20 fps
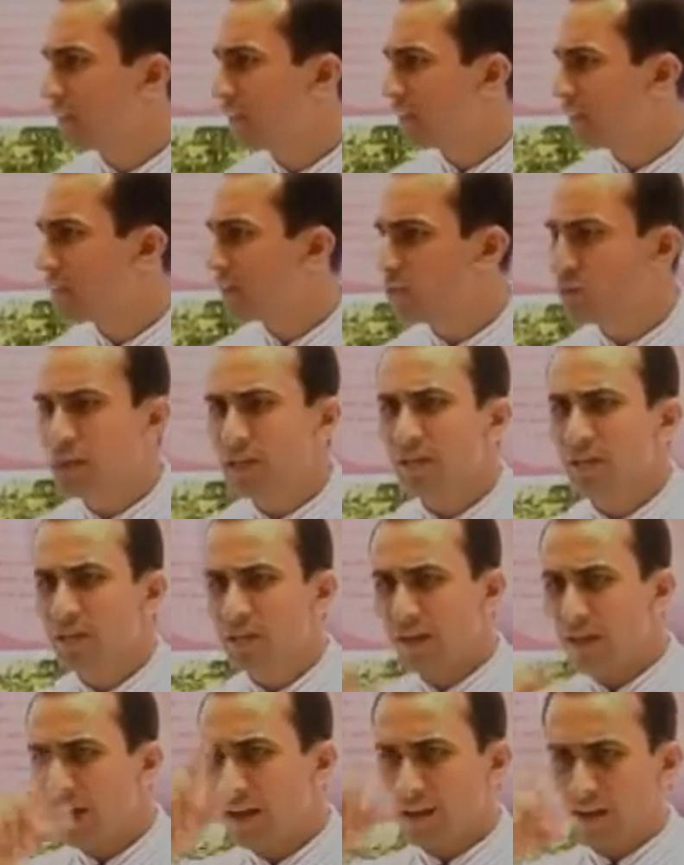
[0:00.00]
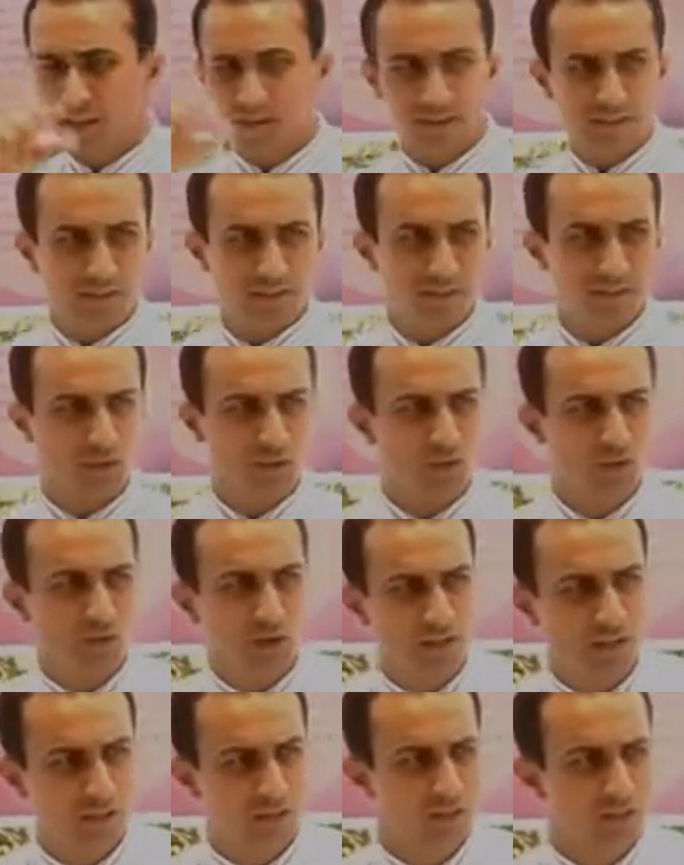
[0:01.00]
A grade A in your
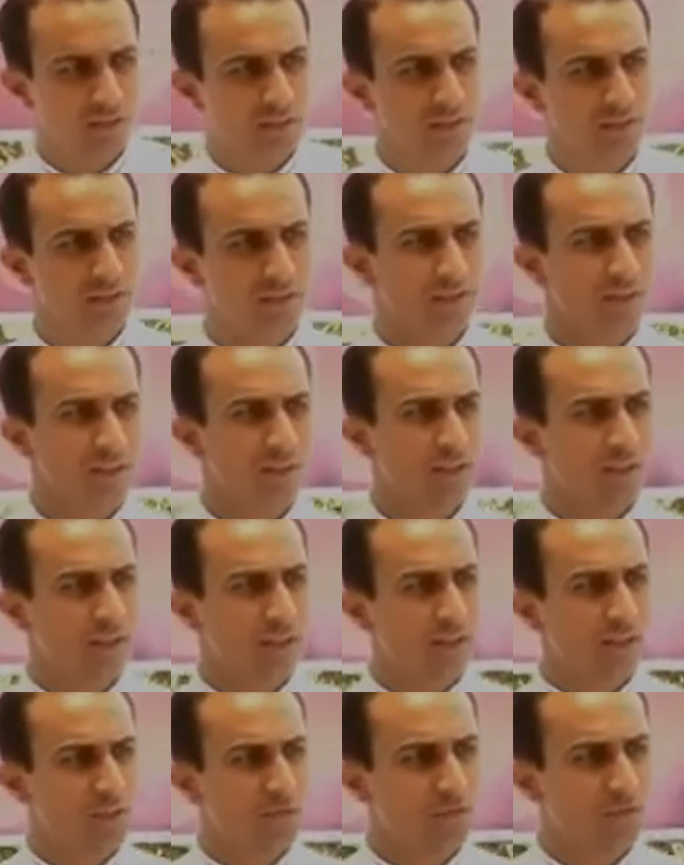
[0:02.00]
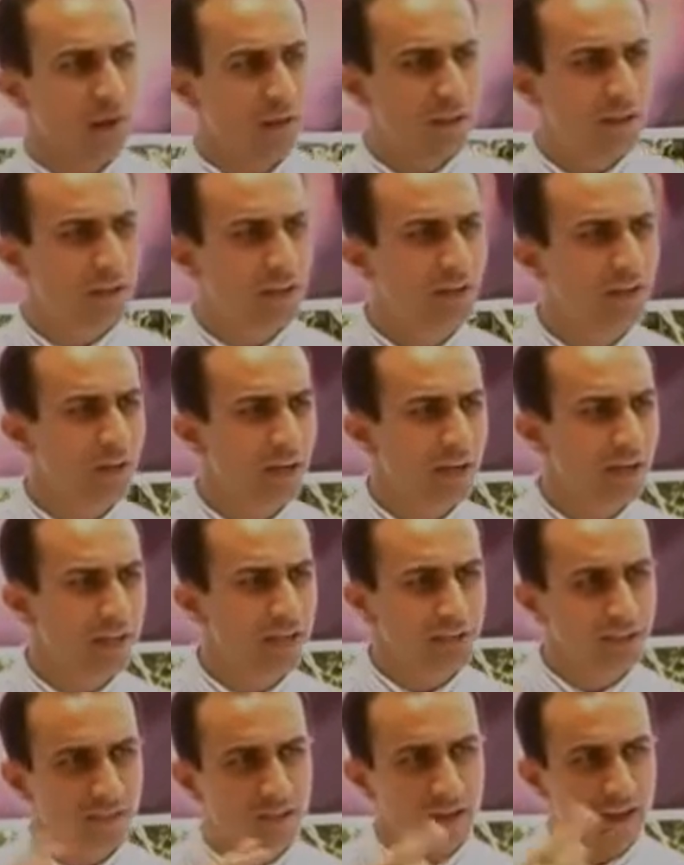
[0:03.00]
class. A final
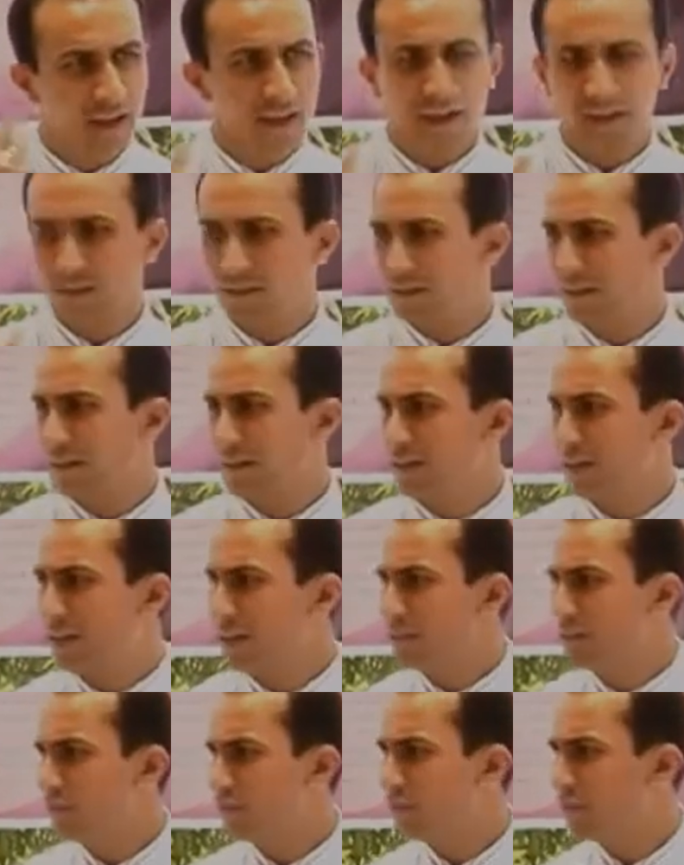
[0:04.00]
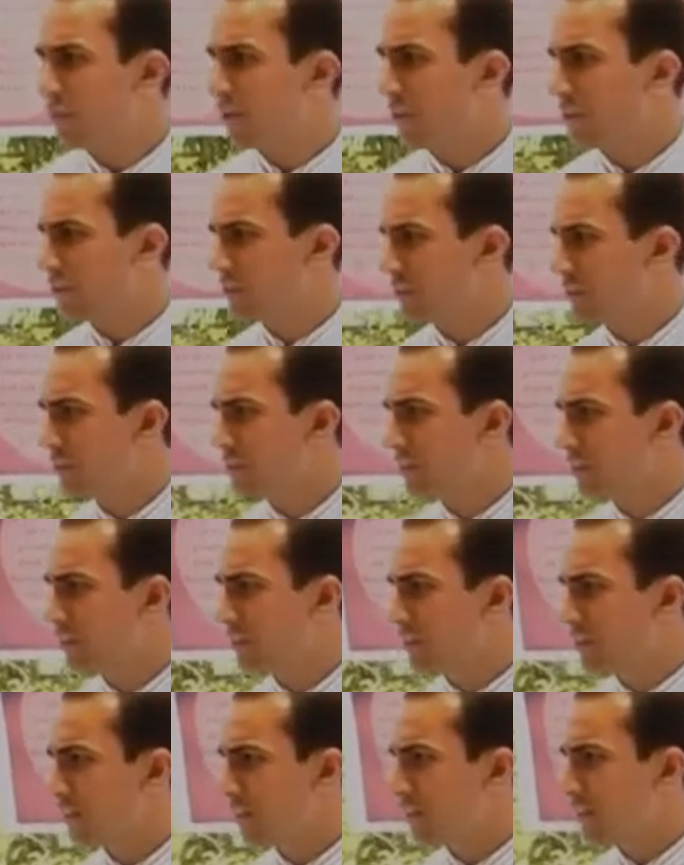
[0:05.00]
grade A in any of your classes.
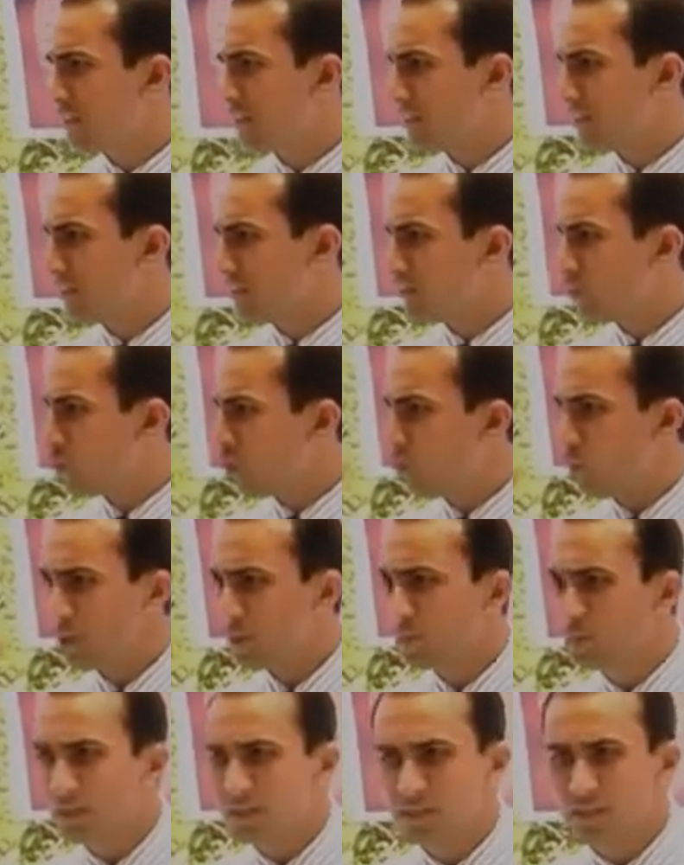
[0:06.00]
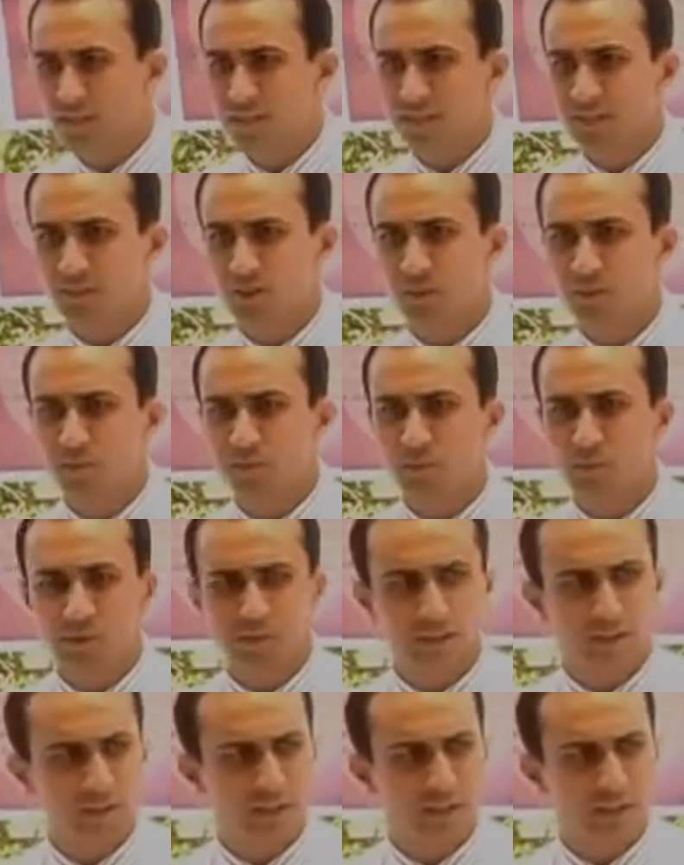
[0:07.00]
One person, oh boy.